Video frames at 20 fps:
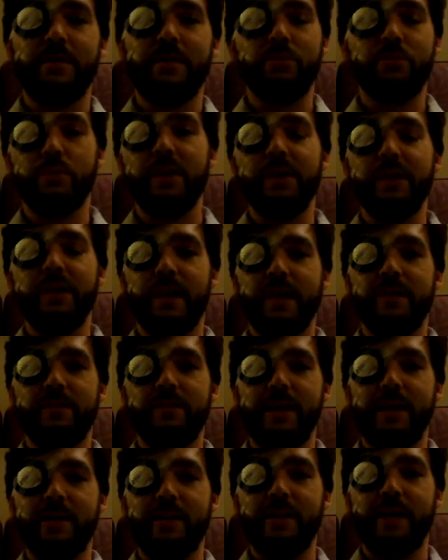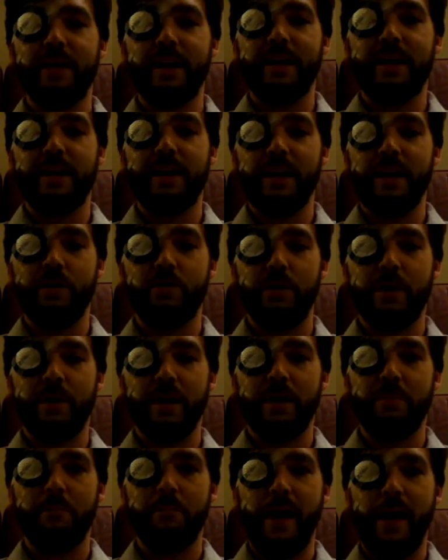really kind of sounded like
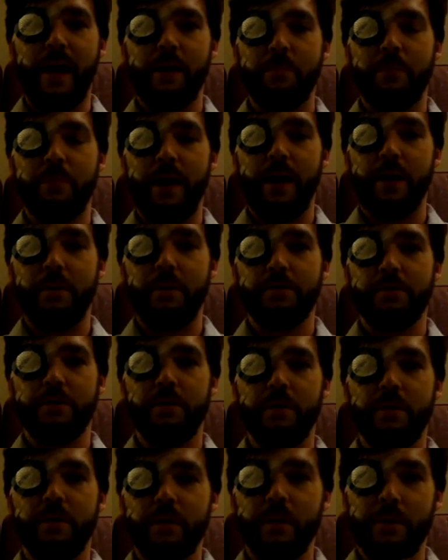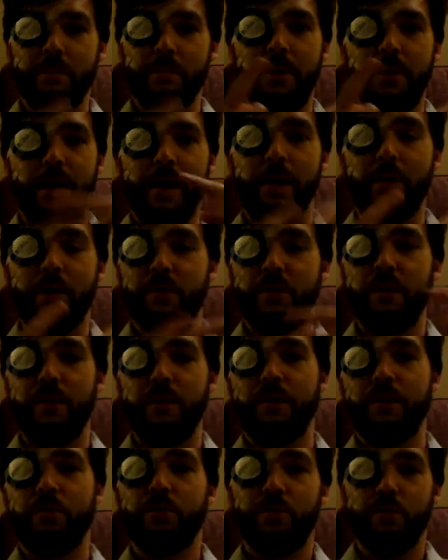electronic bagpipes combined with a
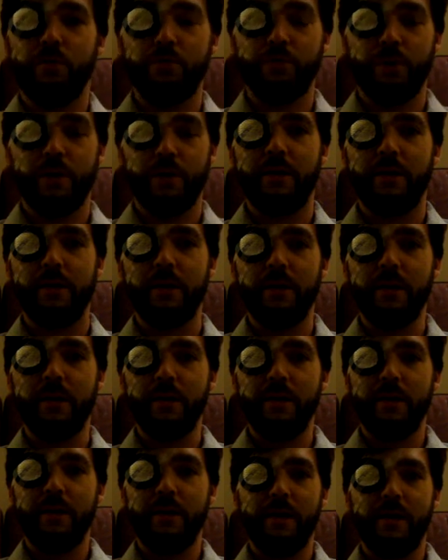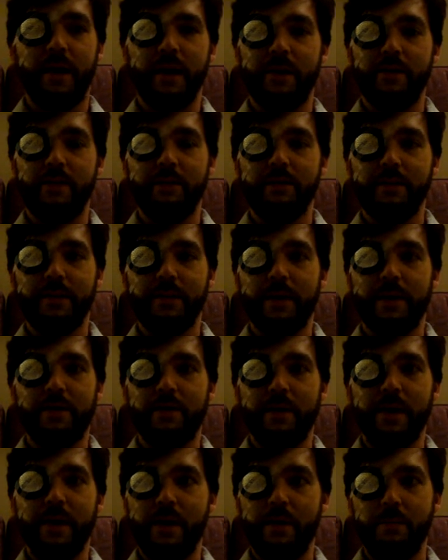dental drill. I don't
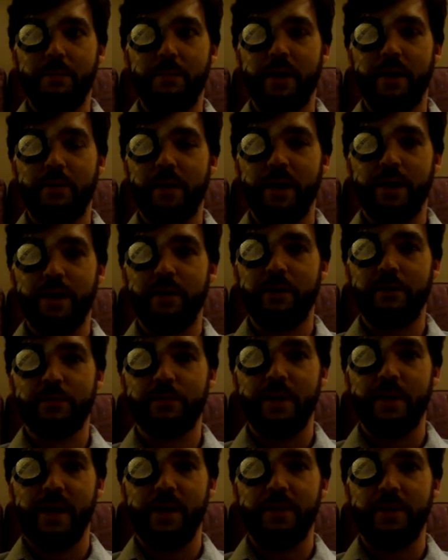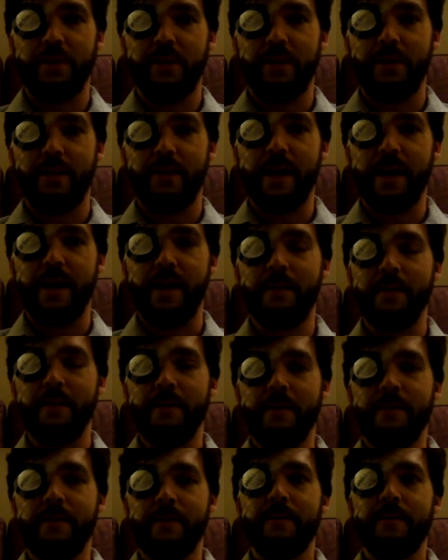know how a better way to describe it than that.
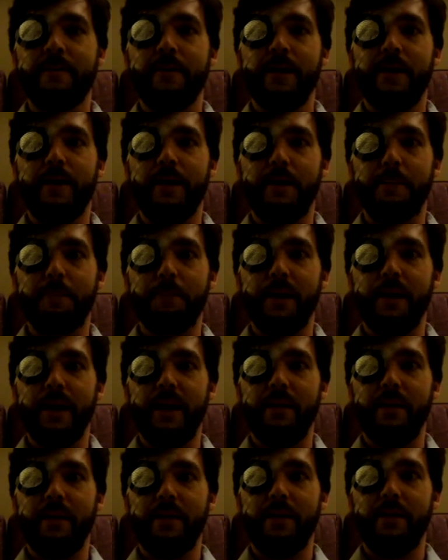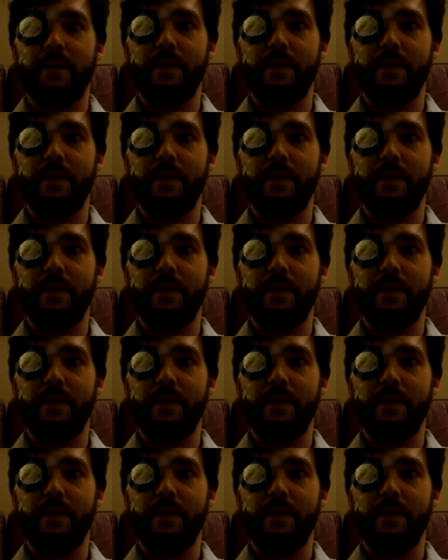And